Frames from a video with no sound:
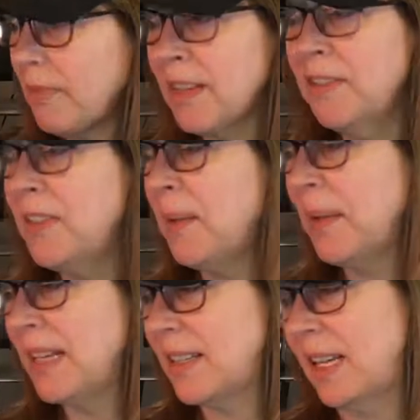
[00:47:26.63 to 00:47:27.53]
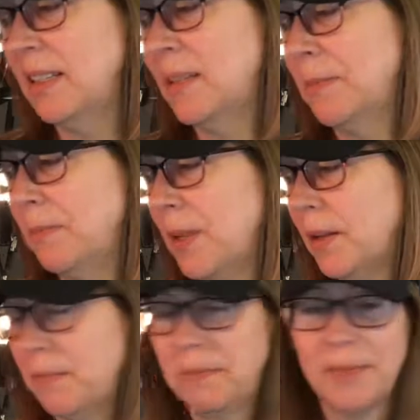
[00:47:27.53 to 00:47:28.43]
If that makes sense.
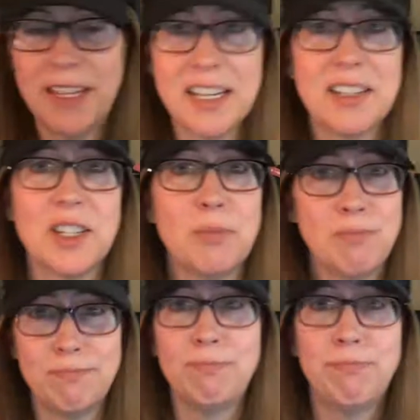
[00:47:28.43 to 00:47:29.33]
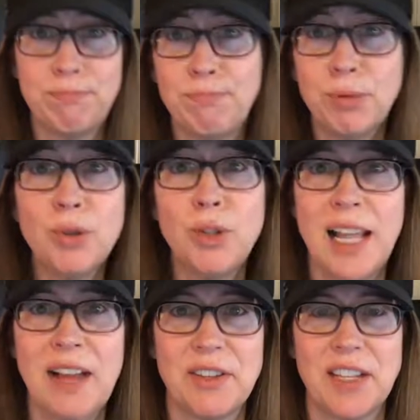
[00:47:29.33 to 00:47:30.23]
Thing is, it's brutal
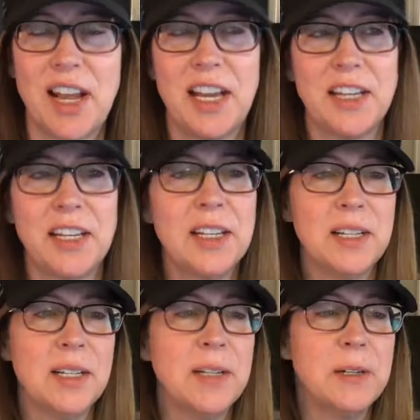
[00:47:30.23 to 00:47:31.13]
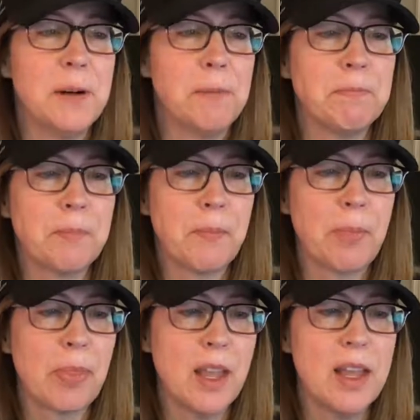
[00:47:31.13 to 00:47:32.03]
outside.
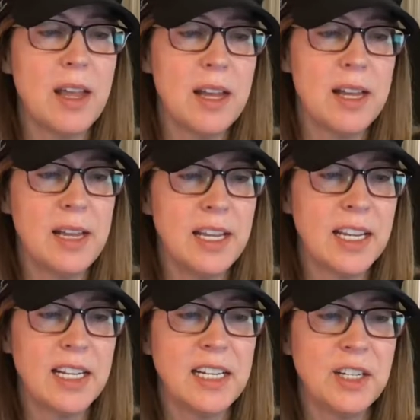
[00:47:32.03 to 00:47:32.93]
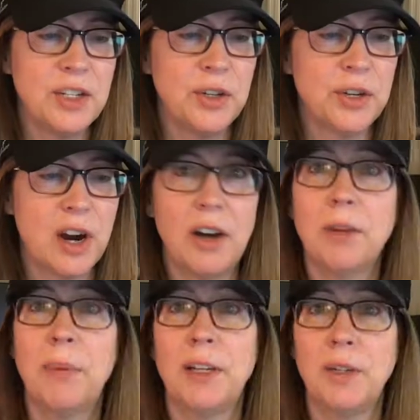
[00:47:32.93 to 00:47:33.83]
And getting into your car,
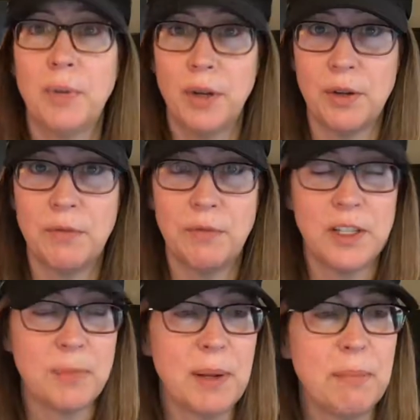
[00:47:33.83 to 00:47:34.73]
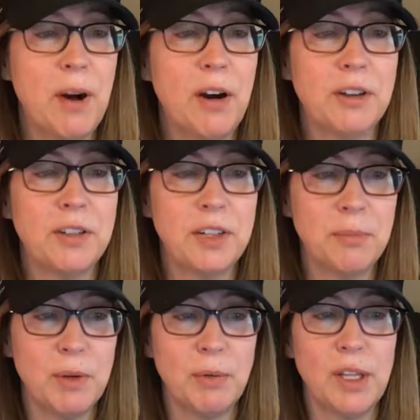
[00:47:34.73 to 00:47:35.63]
depending where it's been parked, can
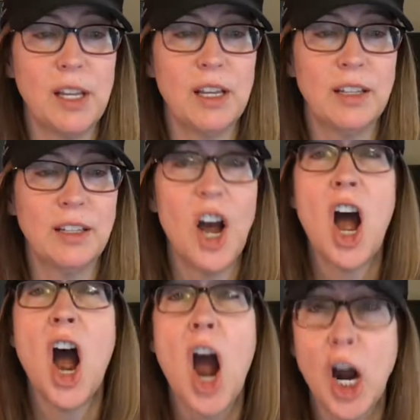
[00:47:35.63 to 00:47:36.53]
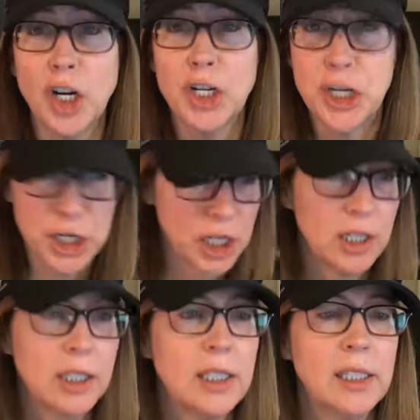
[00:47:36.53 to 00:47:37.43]
be really harsh.
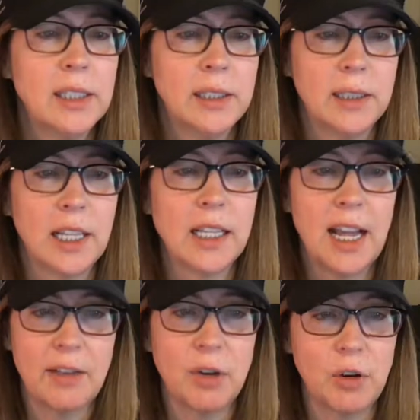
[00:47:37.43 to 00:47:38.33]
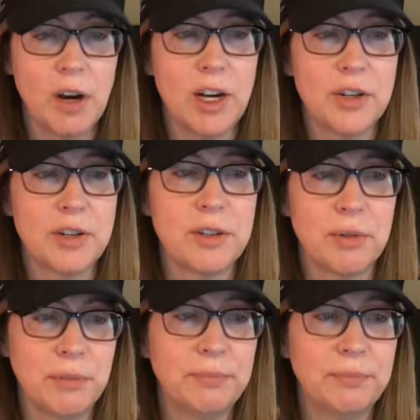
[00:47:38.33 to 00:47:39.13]
Luckily, I have a garage, so.